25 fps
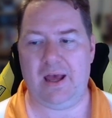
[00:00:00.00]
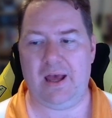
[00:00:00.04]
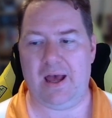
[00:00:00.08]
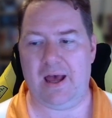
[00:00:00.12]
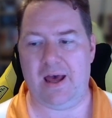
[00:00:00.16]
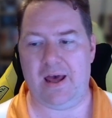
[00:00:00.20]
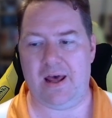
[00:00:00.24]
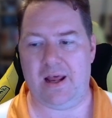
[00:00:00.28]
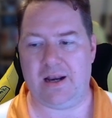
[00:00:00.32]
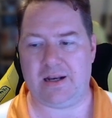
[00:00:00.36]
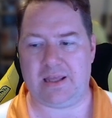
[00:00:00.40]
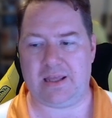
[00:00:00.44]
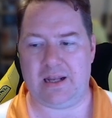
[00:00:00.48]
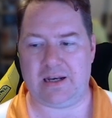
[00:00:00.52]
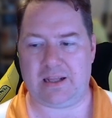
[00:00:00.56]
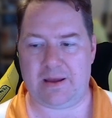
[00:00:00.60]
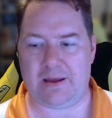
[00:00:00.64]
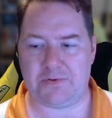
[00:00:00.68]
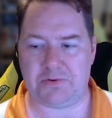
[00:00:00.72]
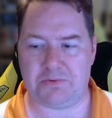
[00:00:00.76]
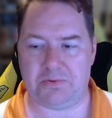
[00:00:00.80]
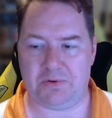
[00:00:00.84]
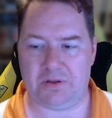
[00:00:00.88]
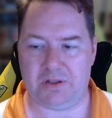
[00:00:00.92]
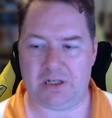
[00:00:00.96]
and again, it
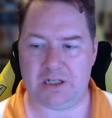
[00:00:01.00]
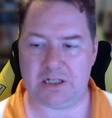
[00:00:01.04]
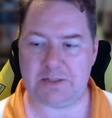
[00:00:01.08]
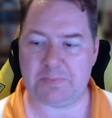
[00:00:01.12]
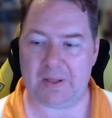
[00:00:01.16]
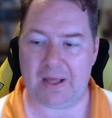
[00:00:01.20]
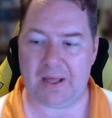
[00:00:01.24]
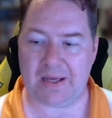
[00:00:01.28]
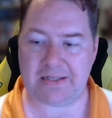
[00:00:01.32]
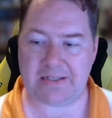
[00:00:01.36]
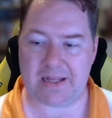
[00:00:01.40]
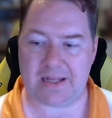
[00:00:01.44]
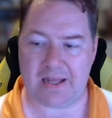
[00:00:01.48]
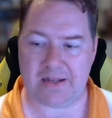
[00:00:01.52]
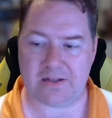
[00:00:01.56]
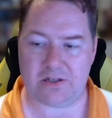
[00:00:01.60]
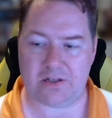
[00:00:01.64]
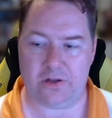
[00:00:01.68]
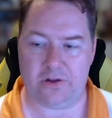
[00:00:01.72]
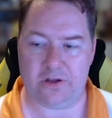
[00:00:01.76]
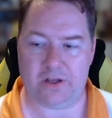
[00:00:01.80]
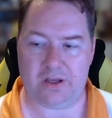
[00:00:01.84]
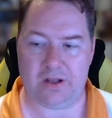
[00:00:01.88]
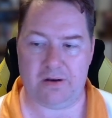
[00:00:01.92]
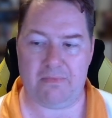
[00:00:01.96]
comes with a display stand,
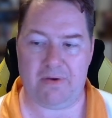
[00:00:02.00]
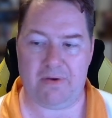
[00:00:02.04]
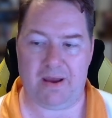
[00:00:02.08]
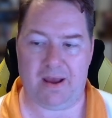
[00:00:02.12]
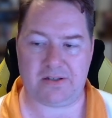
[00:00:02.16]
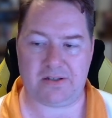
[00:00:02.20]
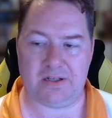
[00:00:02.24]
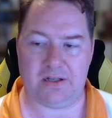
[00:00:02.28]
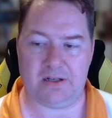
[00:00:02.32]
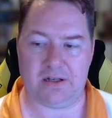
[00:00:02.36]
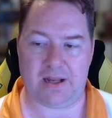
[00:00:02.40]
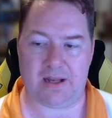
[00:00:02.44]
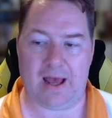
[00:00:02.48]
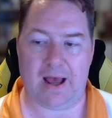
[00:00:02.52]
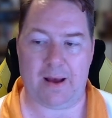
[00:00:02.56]
so you can mount it